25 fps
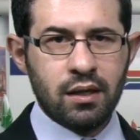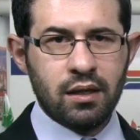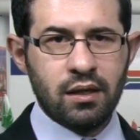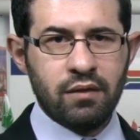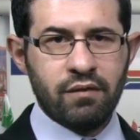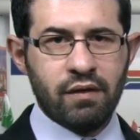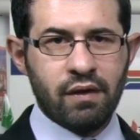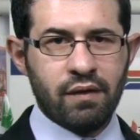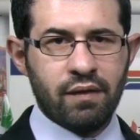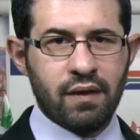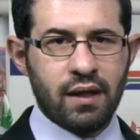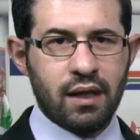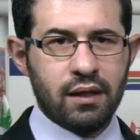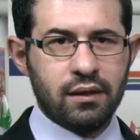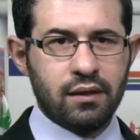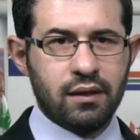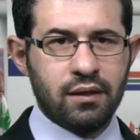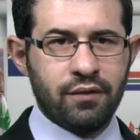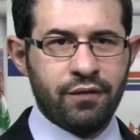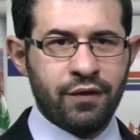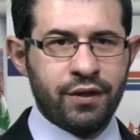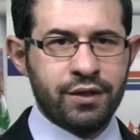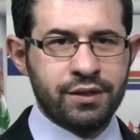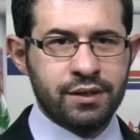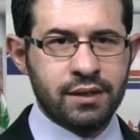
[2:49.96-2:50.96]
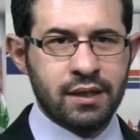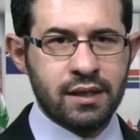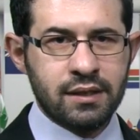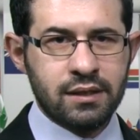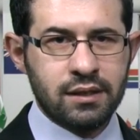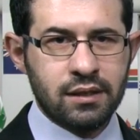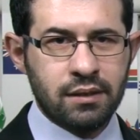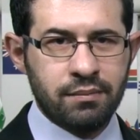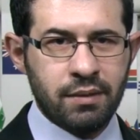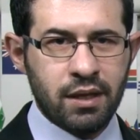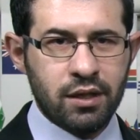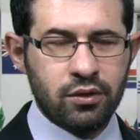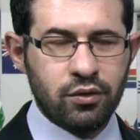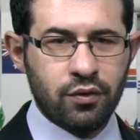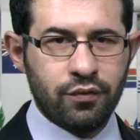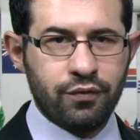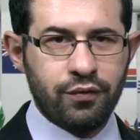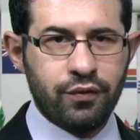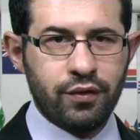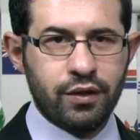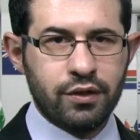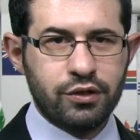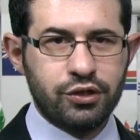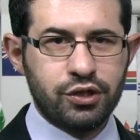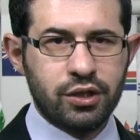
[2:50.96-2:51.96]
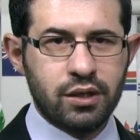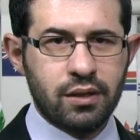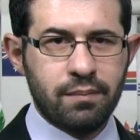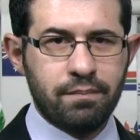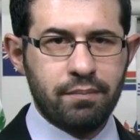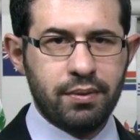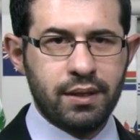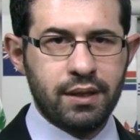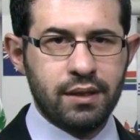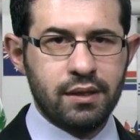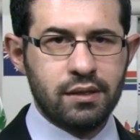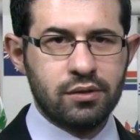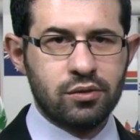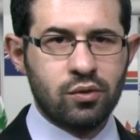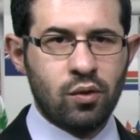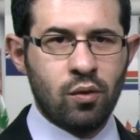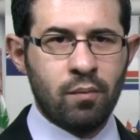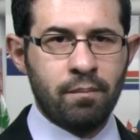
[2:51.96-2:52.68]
Given that the first estimate of GDP is